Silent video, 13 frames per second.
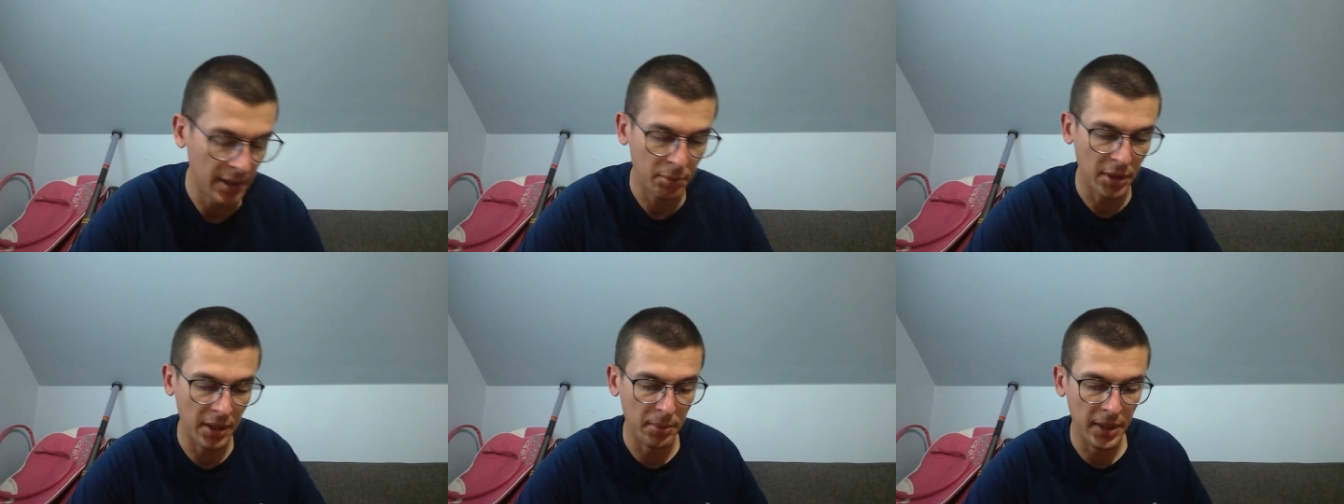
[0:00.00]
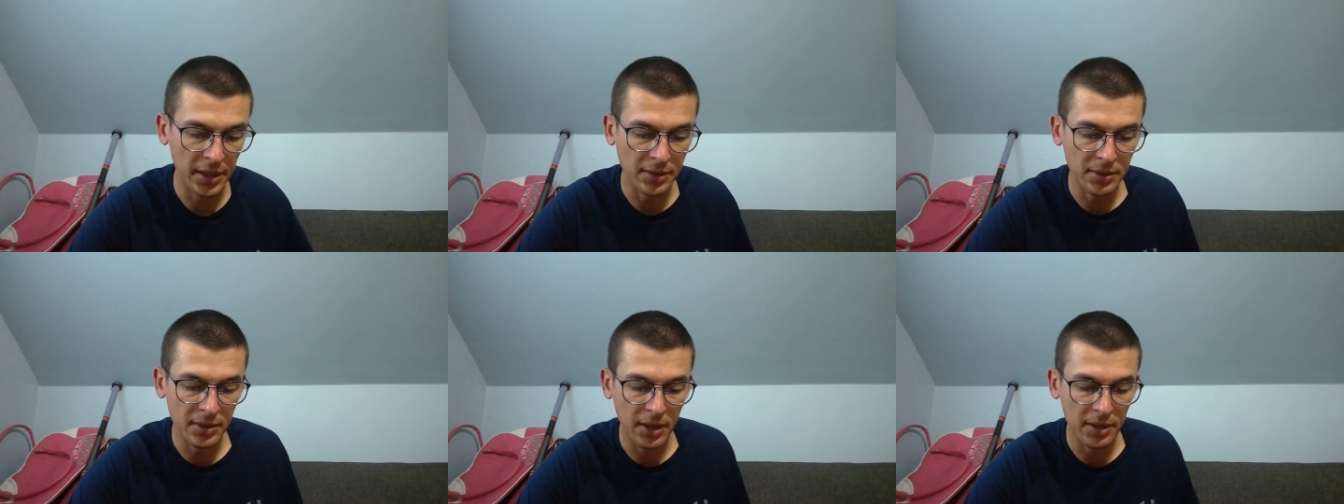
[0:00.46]
Probably paid
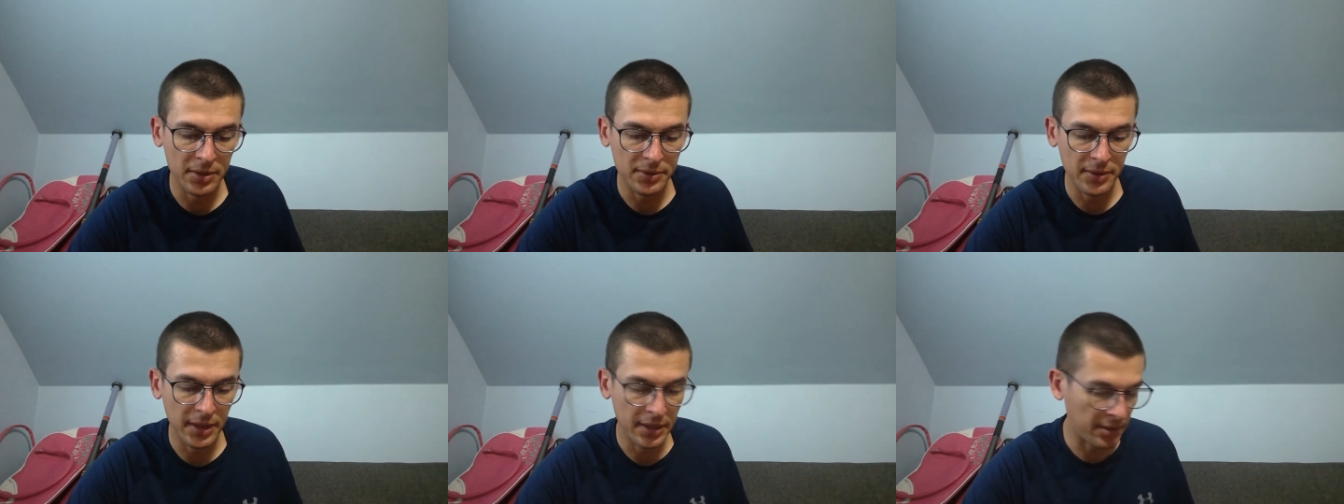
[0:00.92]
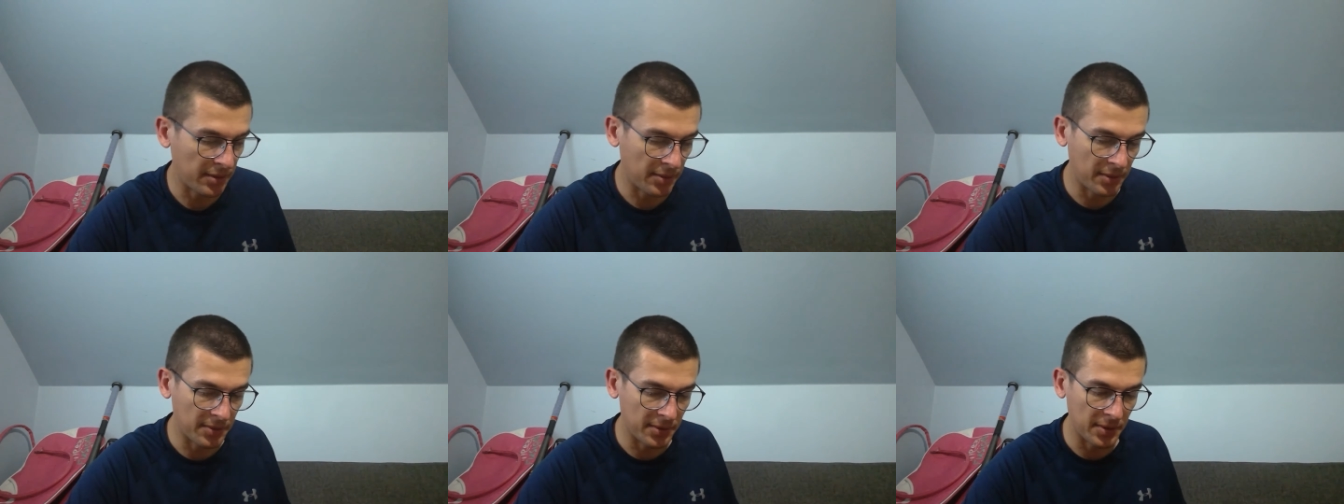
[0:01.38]
two dollars for that at the
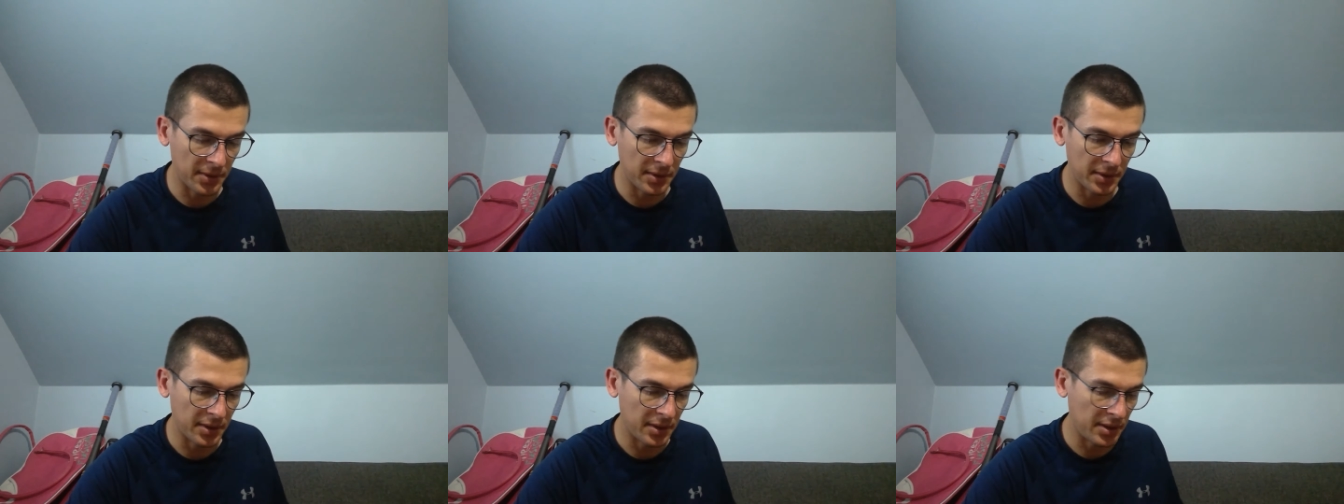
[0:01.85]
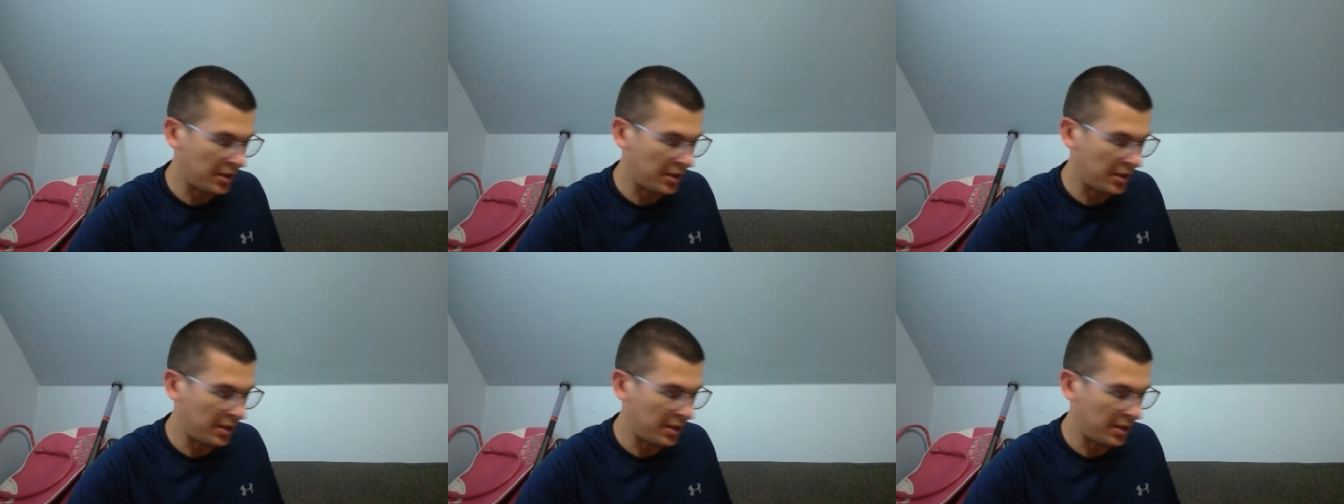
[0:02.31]
thrift store.